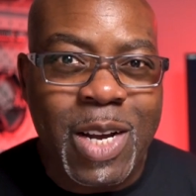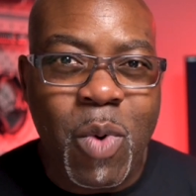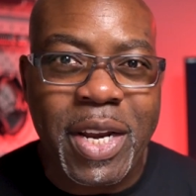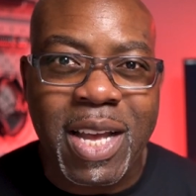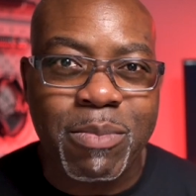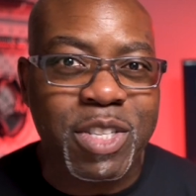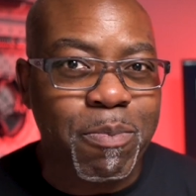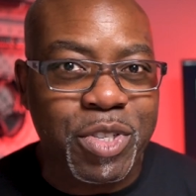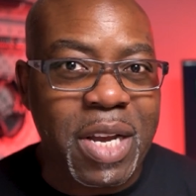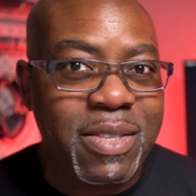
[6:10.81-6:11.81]
when it comes to
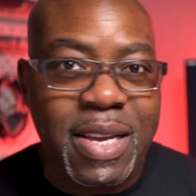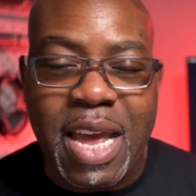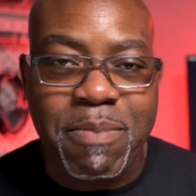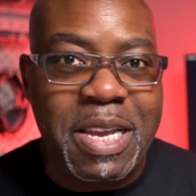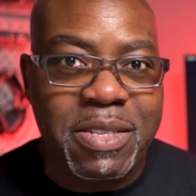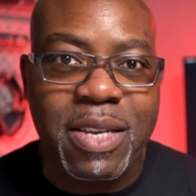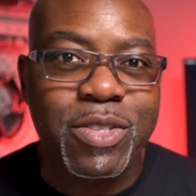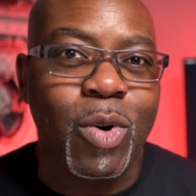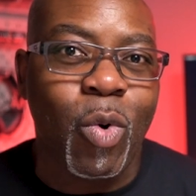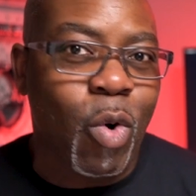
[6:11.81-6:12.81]
presenting in
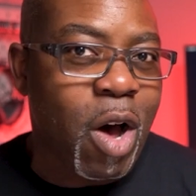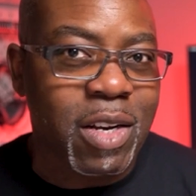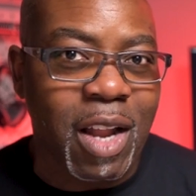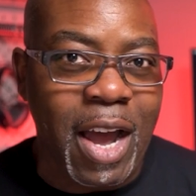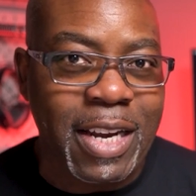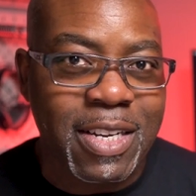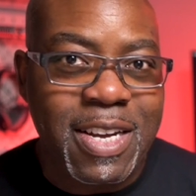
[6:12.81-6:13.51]
meetings or online.